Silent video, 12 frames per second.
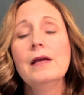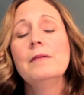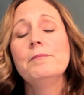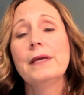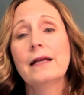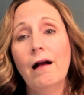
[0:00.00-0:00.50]

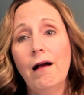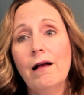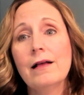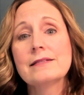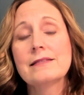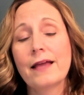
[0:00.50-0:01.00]

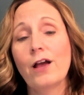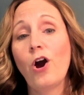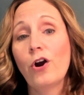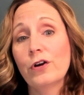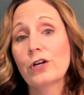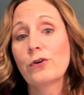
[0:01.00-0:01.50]
because they
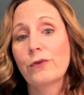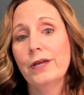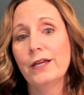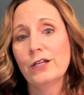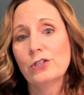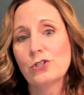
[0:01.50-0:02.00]
are
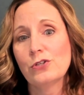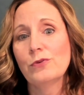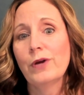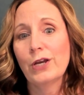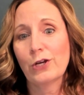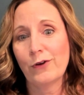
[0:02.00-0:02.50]
agreeing to
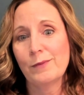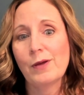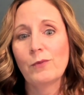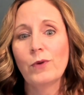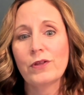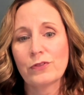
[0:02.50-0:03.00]
an
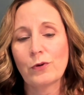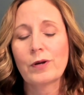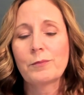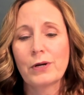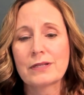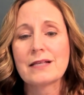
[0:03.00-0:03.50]
agreement with
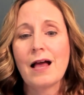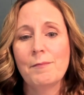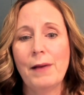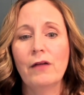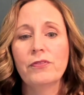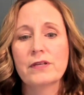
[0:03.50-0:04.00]
QuickBooks
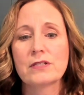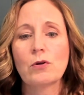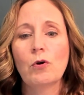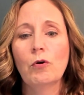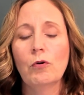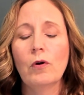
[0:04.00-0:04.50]
about this
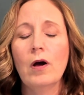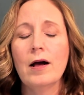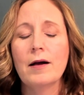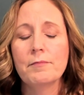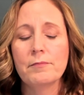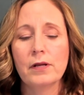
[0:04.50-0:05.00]
whole
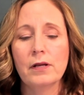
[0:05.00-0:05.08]
um,